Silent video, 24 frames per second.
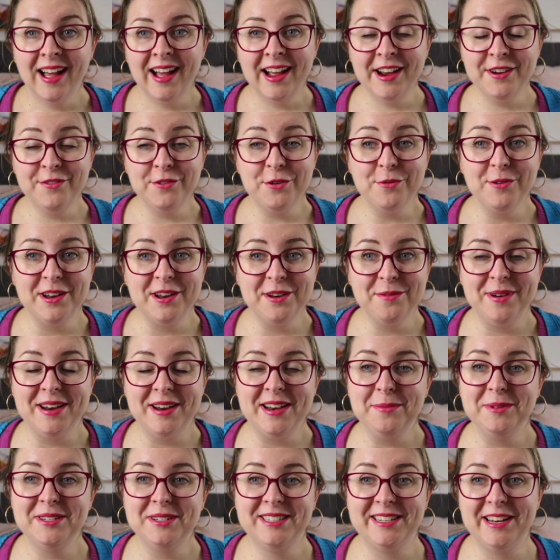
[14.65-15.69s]
Hi everyone, my
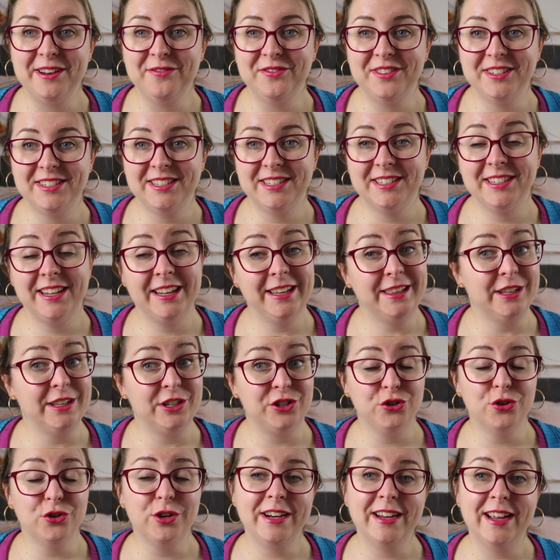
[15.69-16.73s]
name is Steph, this is Kidlit
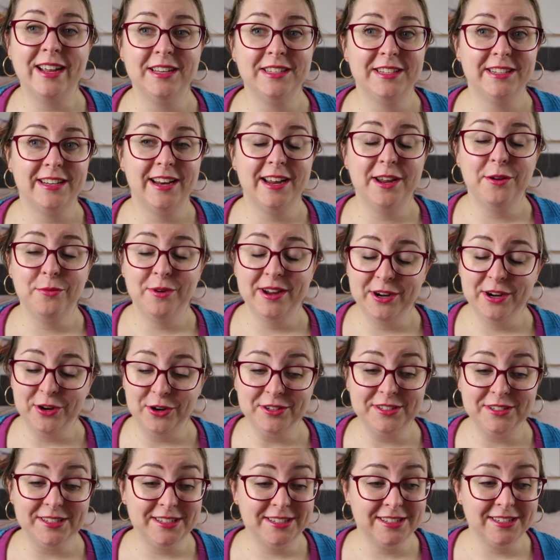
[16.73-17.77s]
Joy, and today we are going
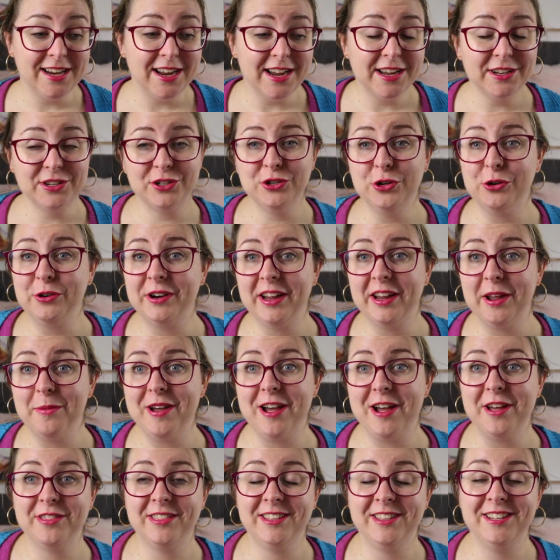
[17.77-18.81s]
to start talking
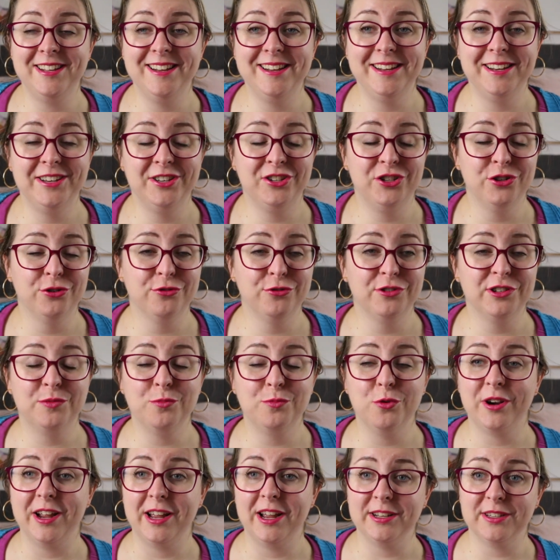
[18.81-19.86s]
about the Children's
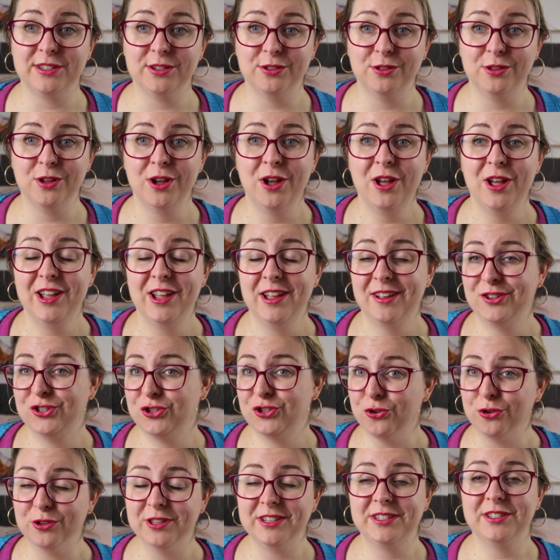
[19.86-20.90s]
Book Council
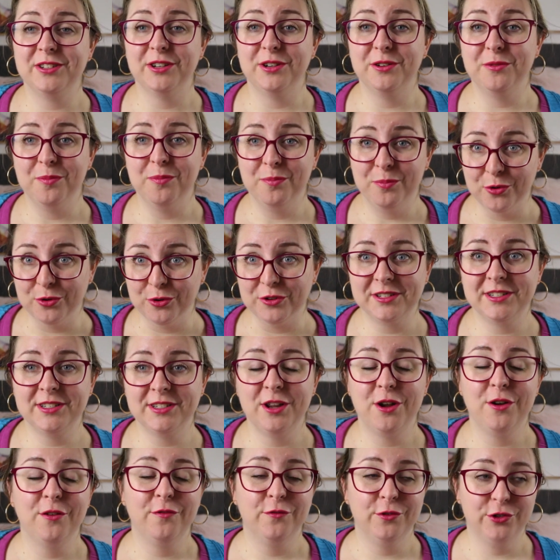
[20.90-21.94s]
shortlisted books
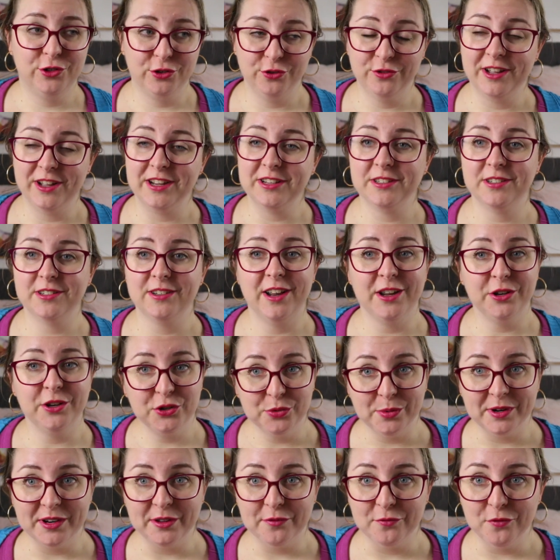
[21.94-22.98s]
for
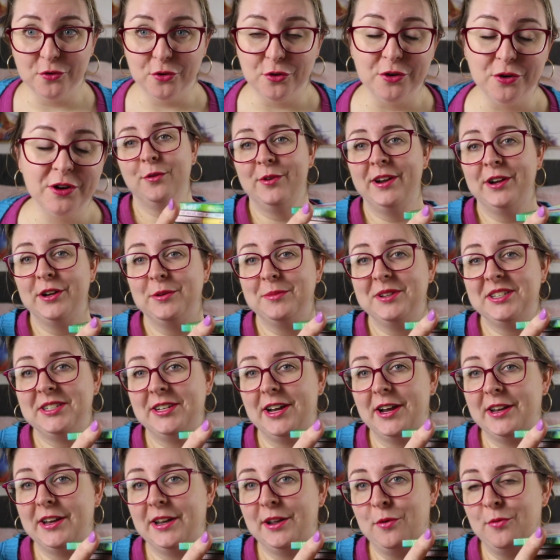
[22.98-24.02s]
2024. We're going to be
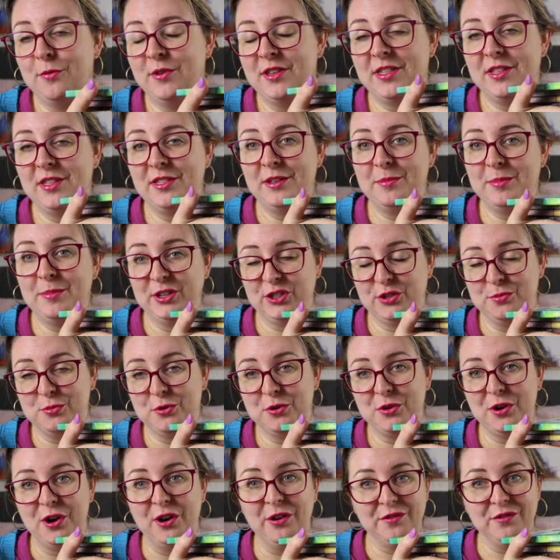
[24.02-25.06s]
starting with the Picture
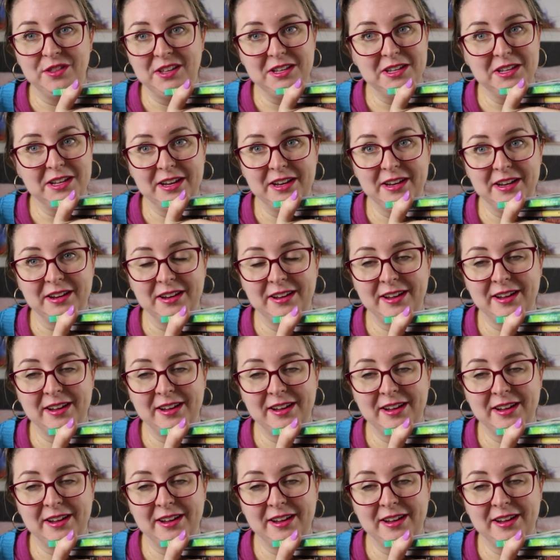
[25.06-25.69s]
Book of the Year